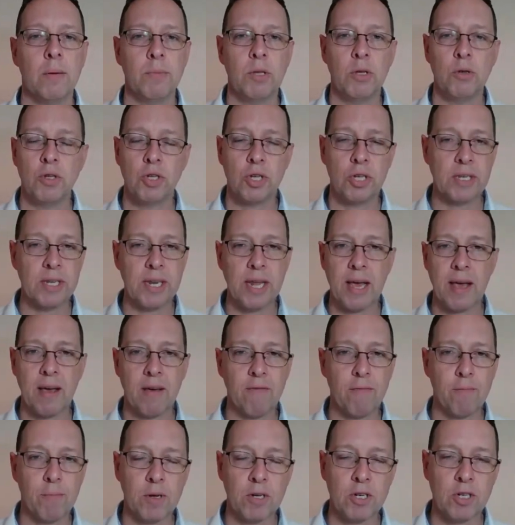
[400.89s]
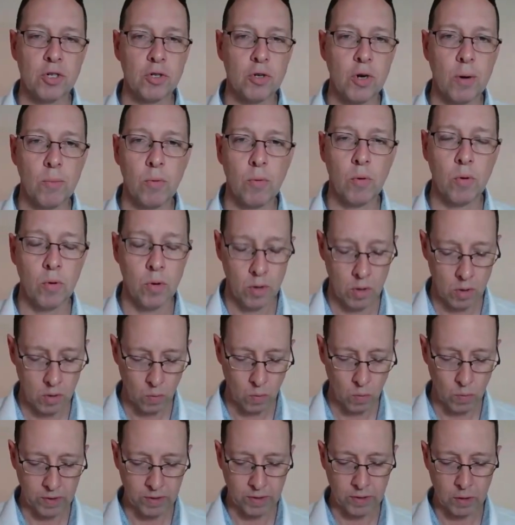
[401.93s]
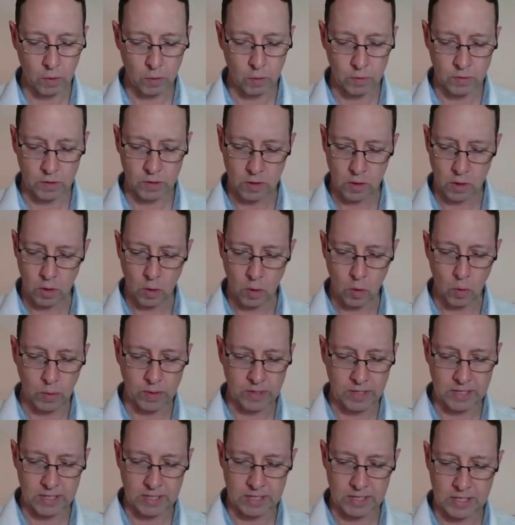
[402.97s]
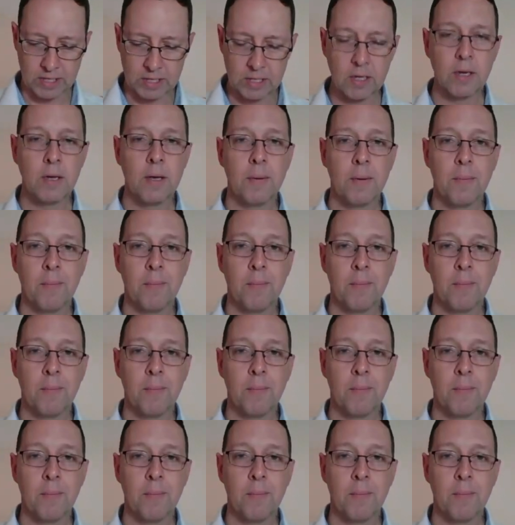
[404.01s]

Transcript: you shouldn't have much trouble with those quizzes,